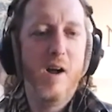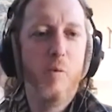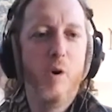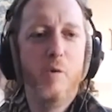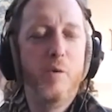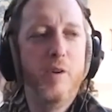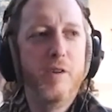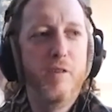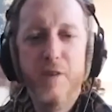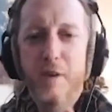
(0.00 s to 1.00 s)
I work
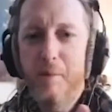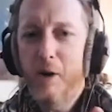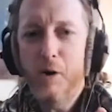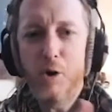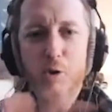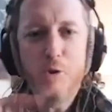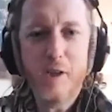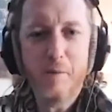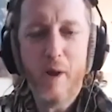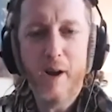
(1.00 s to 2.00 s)
with a female
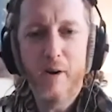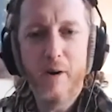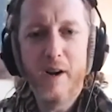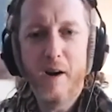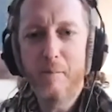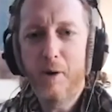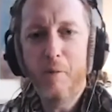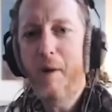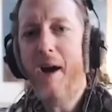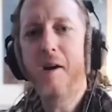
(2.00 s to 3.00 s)
acoustic player and I'm
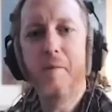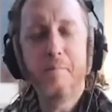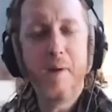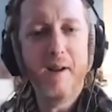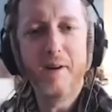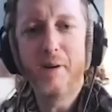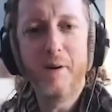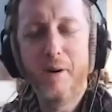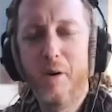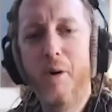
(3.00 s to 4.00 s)
her backup band
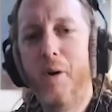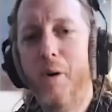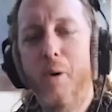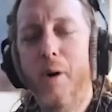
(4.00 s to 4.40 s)
or or,